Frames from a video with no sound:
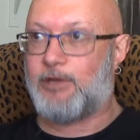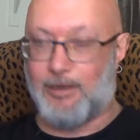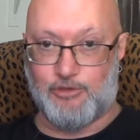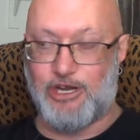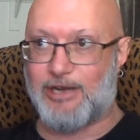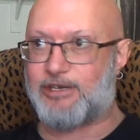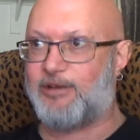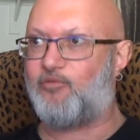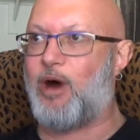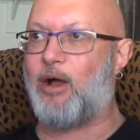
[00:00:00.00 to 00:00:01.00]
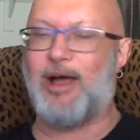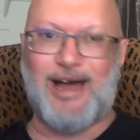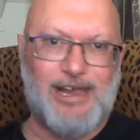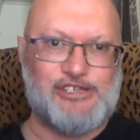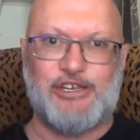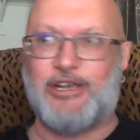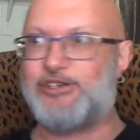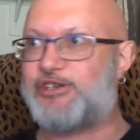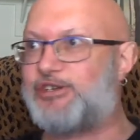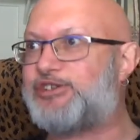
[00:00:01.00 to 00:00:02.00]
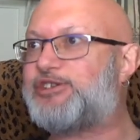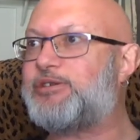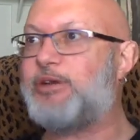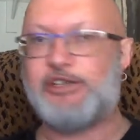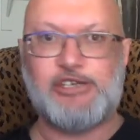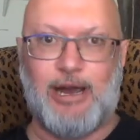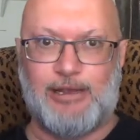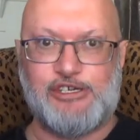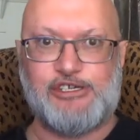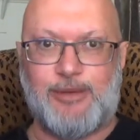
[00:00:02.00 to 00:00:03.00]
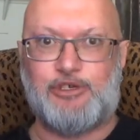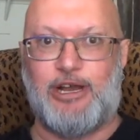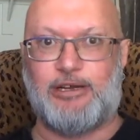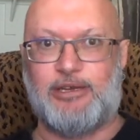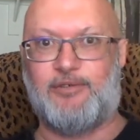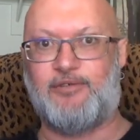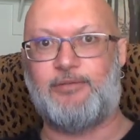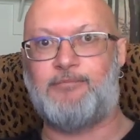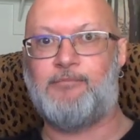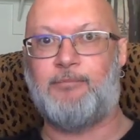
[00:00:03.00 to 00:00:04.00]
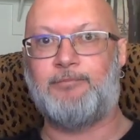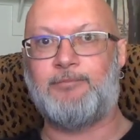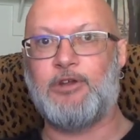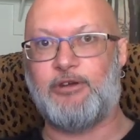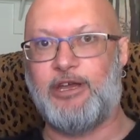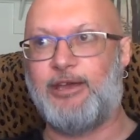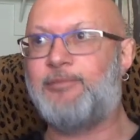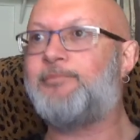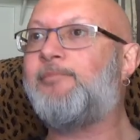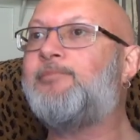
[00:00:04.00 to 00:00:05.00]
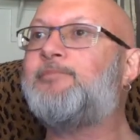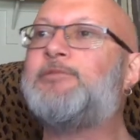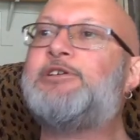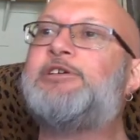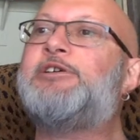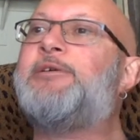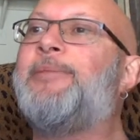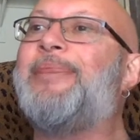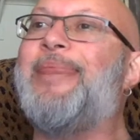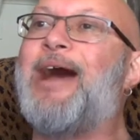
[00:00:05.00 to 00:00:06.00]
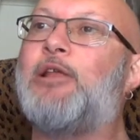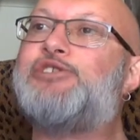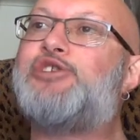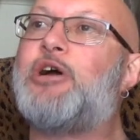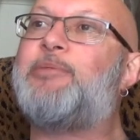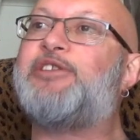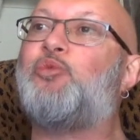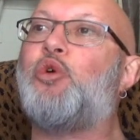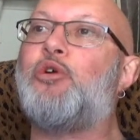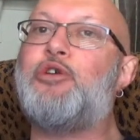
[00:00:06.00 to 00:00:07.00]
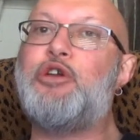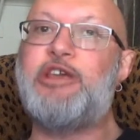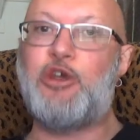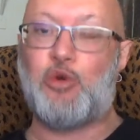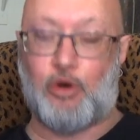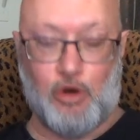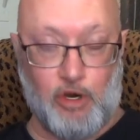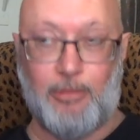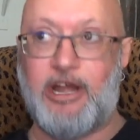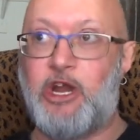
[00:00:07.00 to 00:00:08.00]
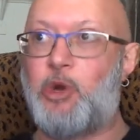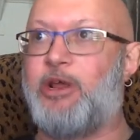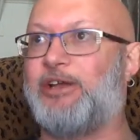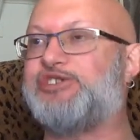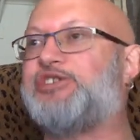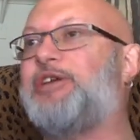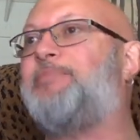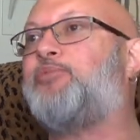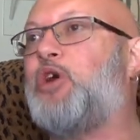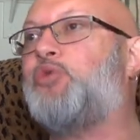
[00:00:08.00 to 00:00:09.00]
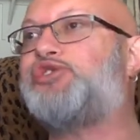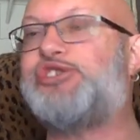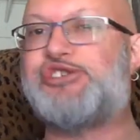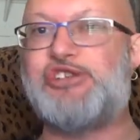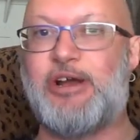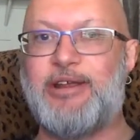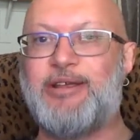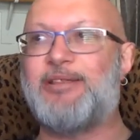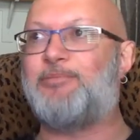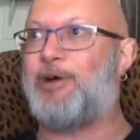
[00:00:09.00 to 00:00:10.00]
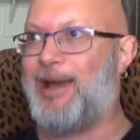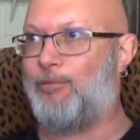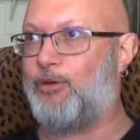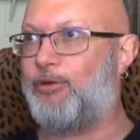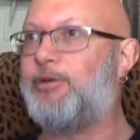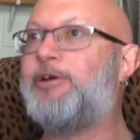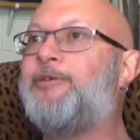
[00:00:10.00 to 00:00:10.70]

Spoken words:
objective, while eisegesis is highly subjective. Okay? Now let's talk about the word hermeneutics, the approach to studying the Bible,